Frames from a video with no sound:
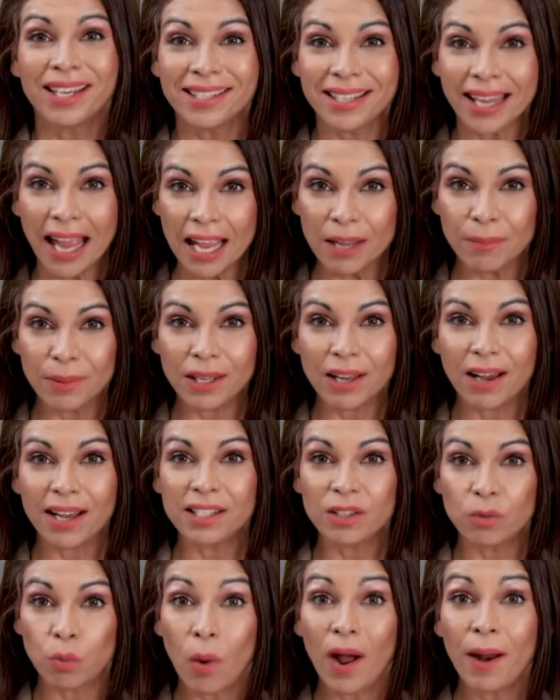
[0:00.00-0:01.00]
to
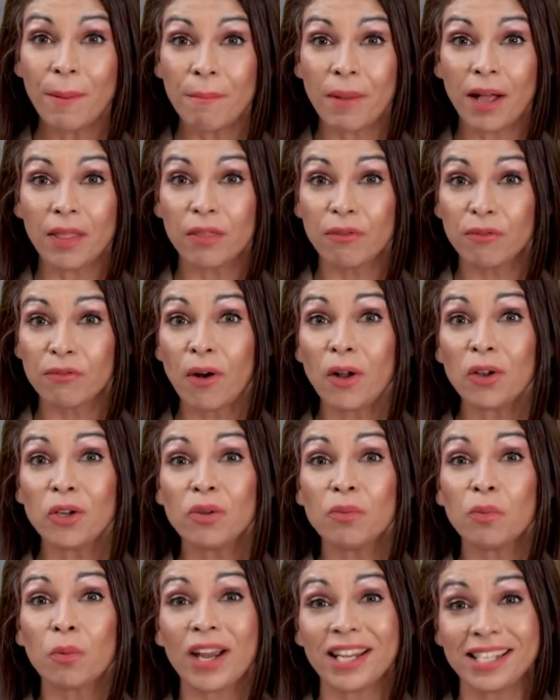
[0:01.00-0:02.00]
API's one-month
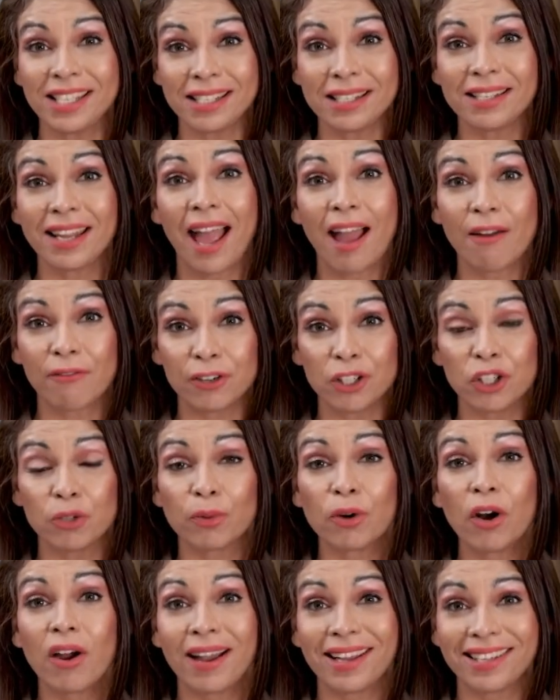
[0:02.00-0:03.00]
volume-weighted average
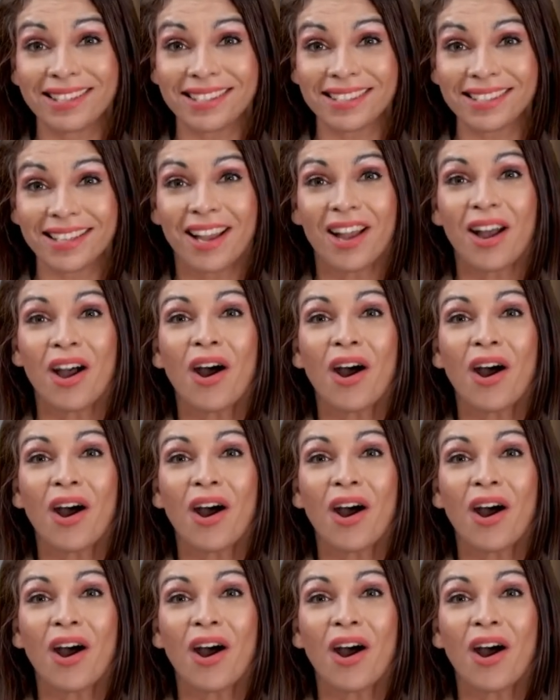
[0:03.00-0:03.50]
price